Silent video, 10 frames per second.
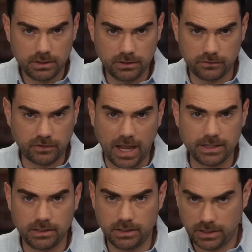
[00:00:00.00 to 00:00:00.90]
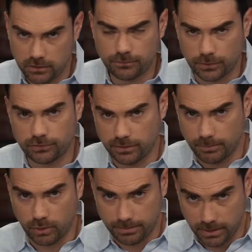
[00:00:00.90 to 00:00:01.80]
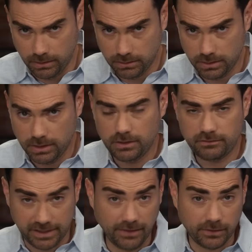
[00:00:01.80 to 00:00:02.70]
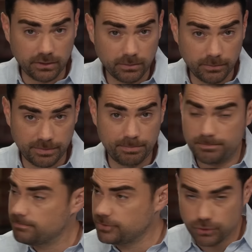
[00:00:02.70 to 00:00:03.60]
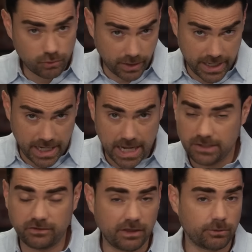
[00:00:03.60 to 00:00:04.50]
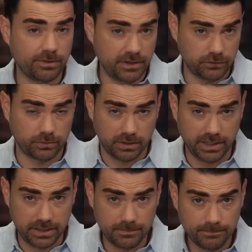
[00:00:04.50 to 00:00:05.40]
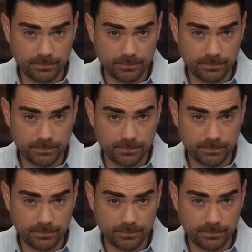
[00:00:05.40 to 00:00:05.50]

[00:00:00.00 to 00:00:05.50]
He has tied his version of the border bill together with Ukraine aid, together with Israel aid,